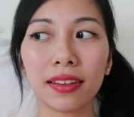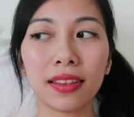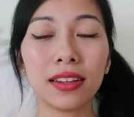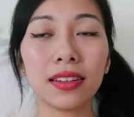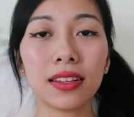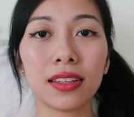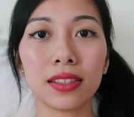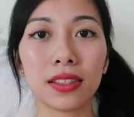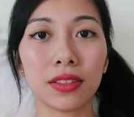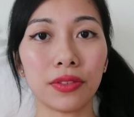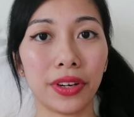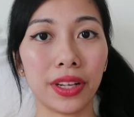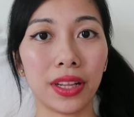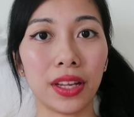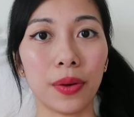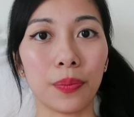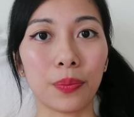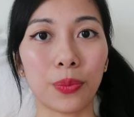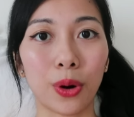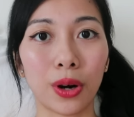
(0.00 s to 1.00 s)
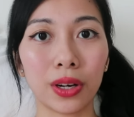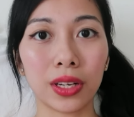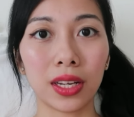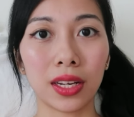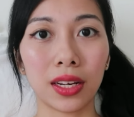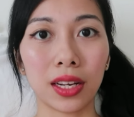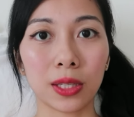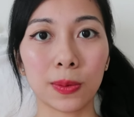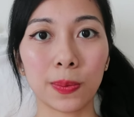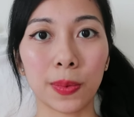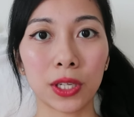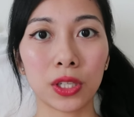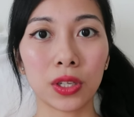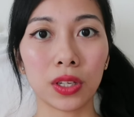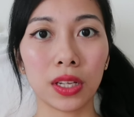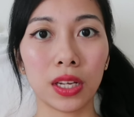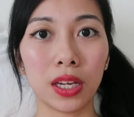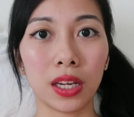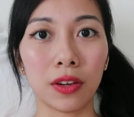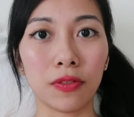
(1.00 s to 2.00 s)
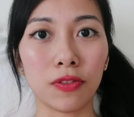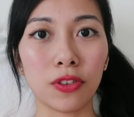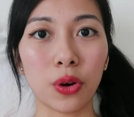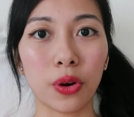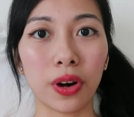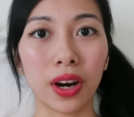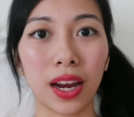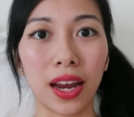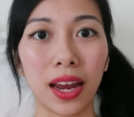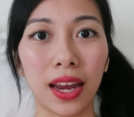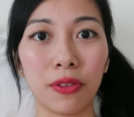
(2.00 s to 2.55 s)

I think this is really important, especially if you're